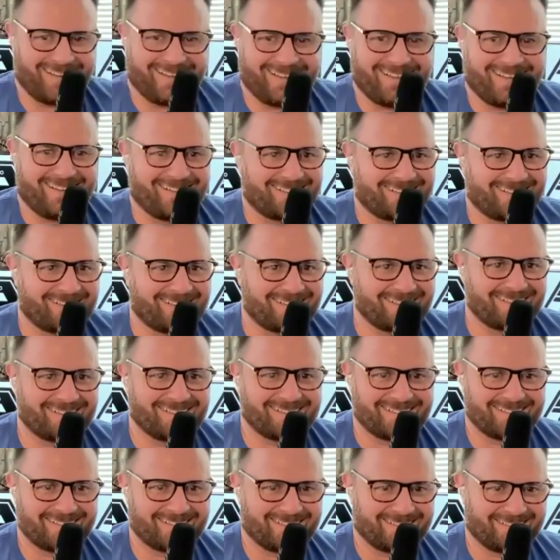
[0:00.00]
oh
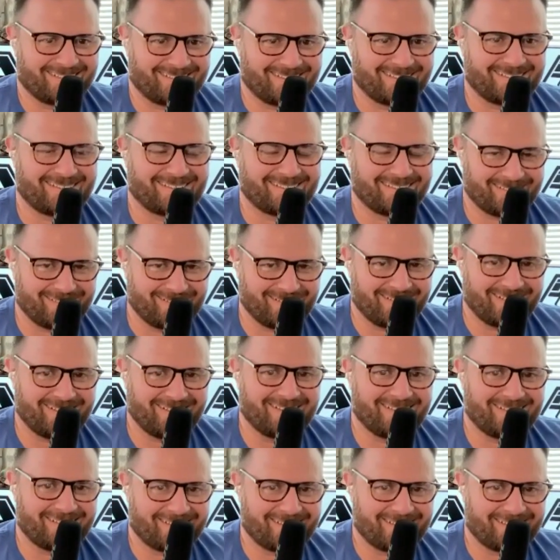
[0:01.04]
shit, you know what? I